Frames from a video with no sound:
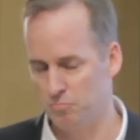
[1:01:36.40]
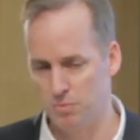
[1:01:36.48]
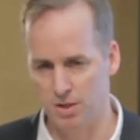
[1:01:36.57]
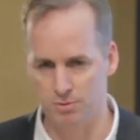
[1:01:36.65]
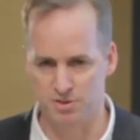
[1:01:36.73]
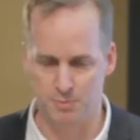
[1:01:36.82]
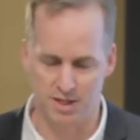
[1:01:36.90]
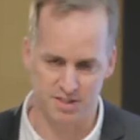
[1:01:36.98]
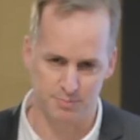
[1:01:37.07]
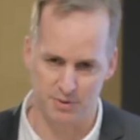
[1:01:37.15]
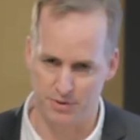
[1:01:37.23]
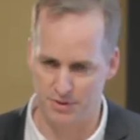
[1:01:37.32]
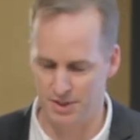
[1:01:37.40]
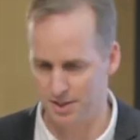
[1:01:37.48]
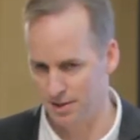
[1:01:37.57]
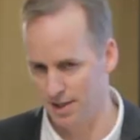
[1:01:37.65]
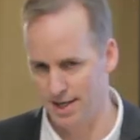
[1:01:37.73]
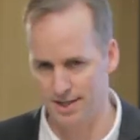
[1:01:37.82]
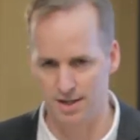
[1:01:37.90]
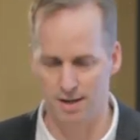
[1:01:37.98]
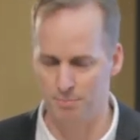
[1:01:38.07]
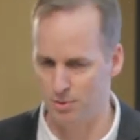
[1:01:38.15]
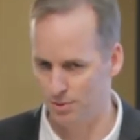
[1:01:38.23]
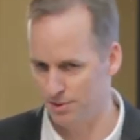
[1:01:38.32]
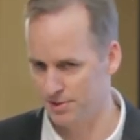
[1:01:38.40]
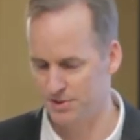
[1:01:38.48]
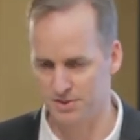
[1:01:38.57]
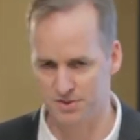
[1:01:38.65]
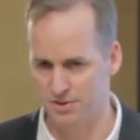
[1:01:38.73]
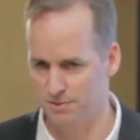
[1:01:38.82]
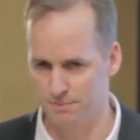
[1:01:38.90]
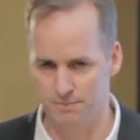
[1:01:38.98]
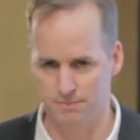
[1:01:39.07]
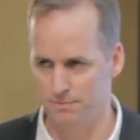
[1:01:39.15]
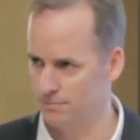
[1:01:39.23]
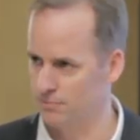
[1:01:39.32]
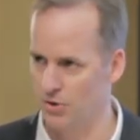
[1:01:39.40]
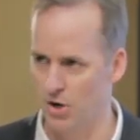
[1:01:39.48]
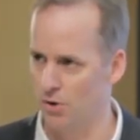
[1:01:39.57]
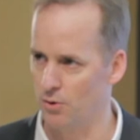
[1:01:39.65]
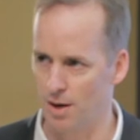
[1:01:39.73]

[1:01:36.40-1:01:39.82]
a responsibility to like uphold the system, no.